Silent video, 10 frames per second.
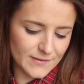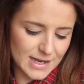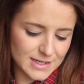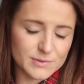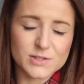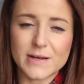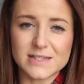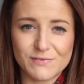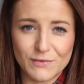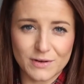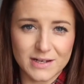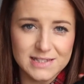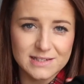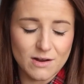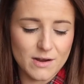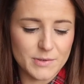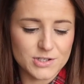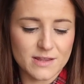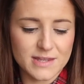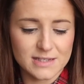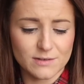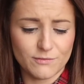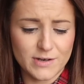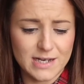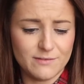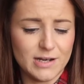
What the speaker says: and it was £24.99, which I think is a really,